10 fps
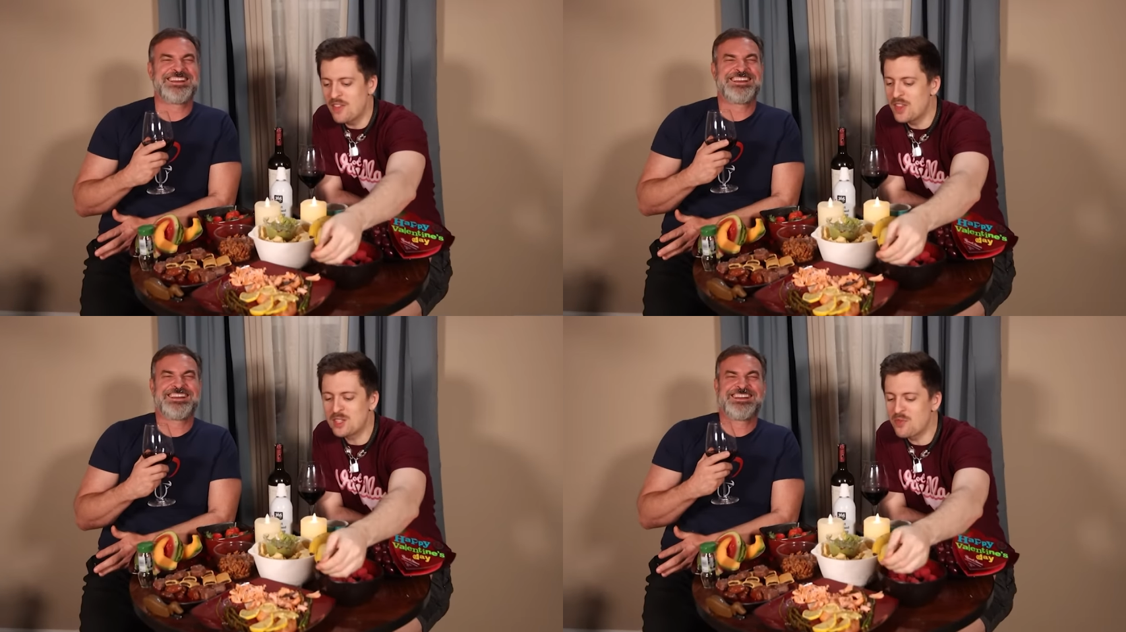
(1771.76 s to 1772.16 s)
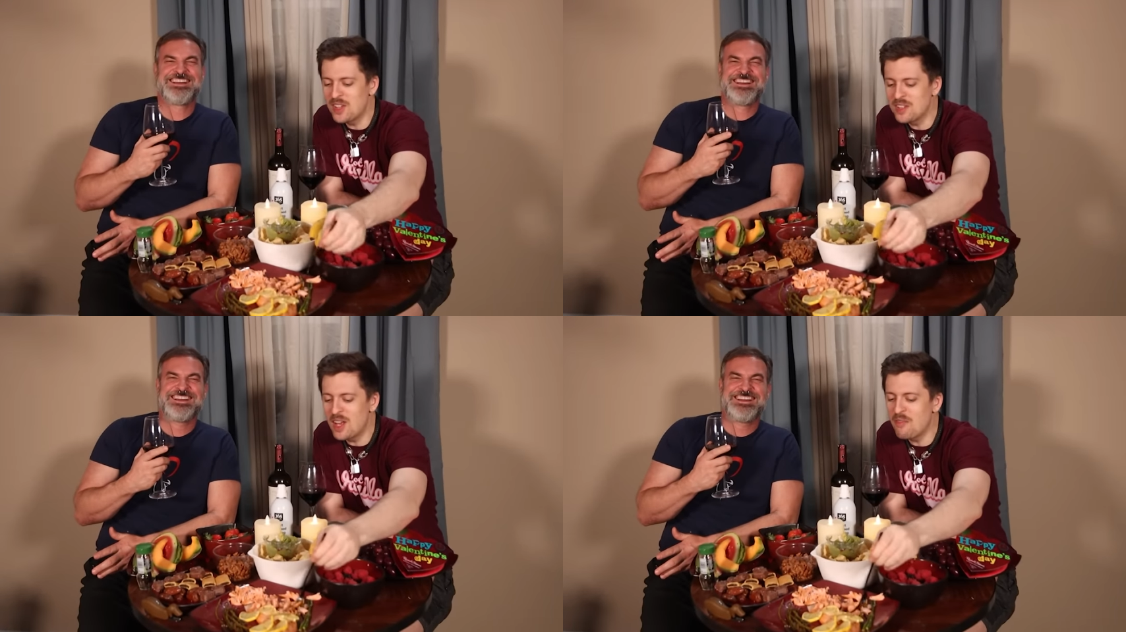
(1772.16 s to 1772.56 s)
Speaker 1: this
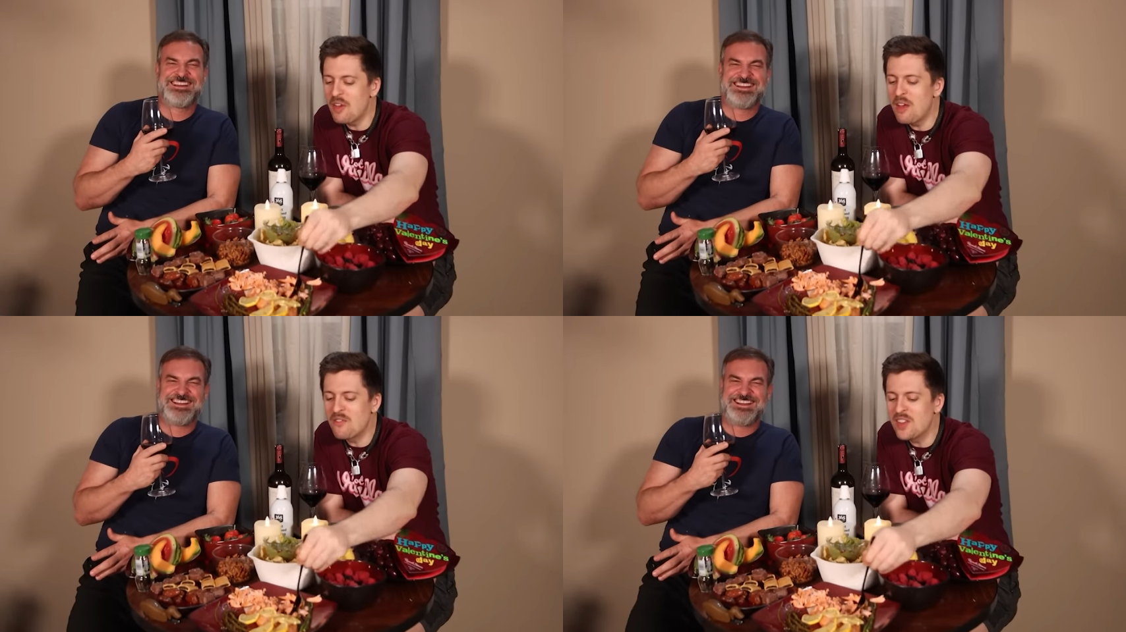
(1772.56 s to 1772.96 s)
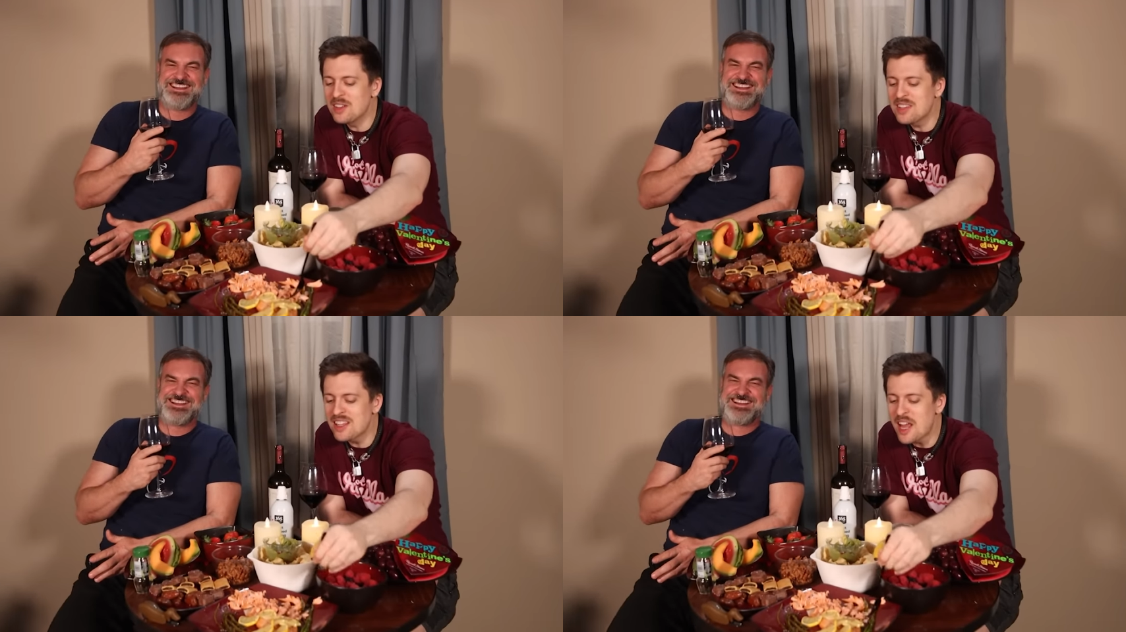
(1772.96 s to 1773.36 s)
feels it, it,
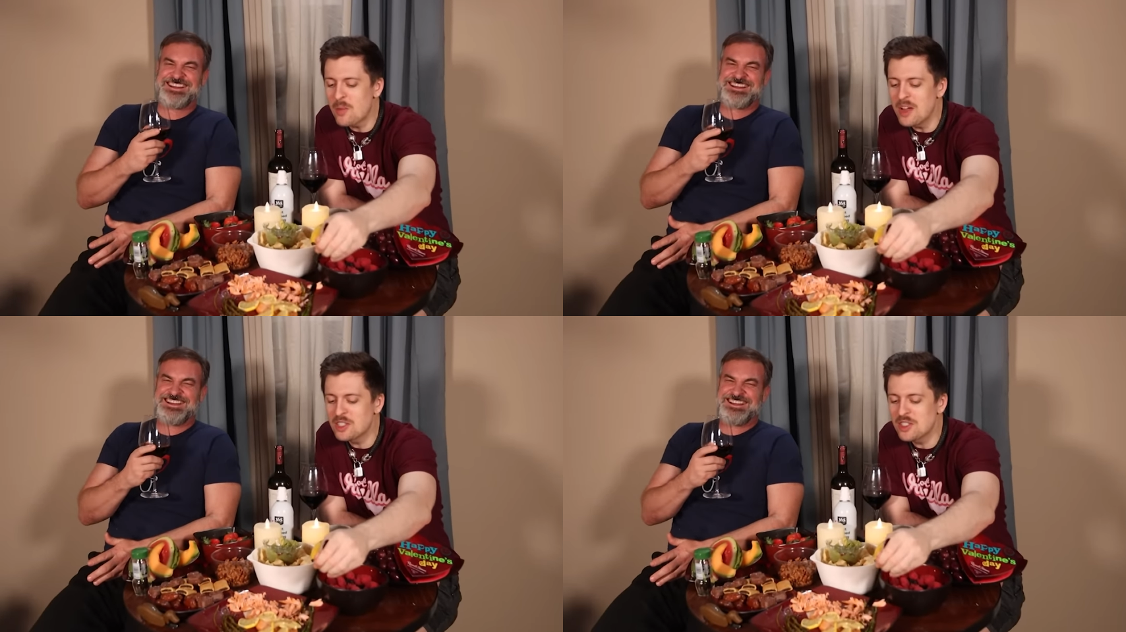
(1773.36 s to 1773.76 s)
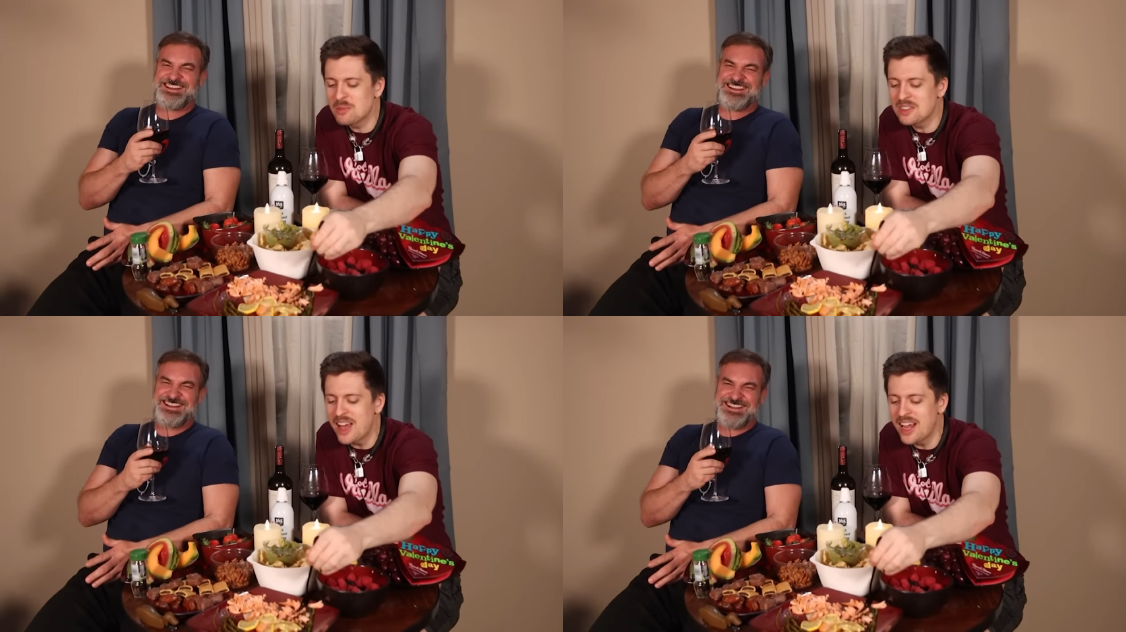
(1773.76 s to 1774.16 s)
feels like that
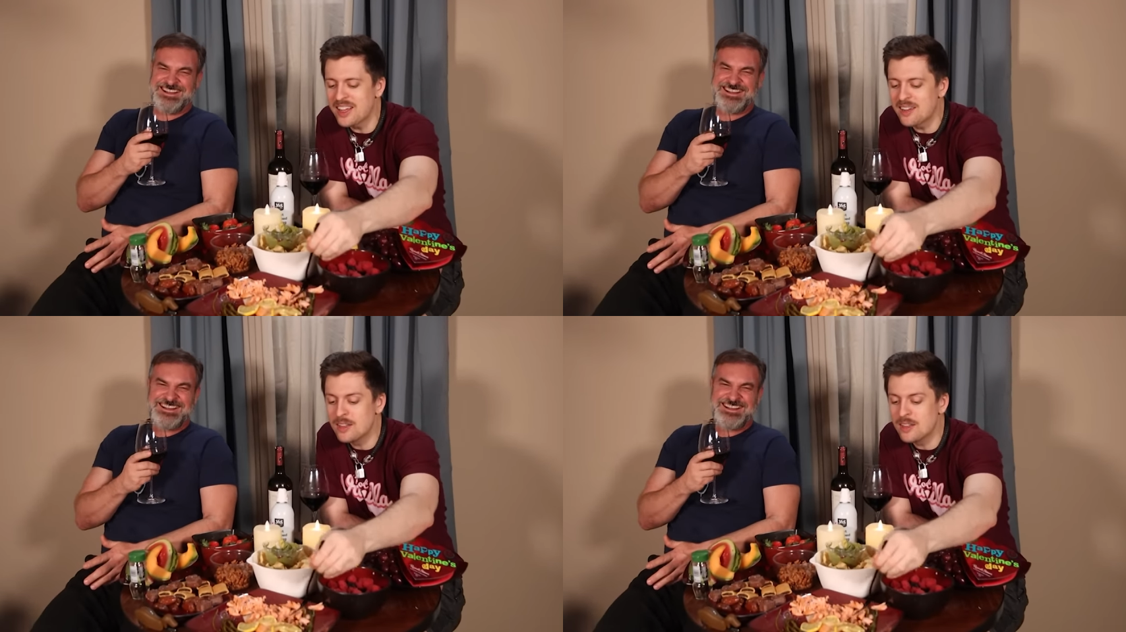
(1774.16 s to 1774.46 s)
question was like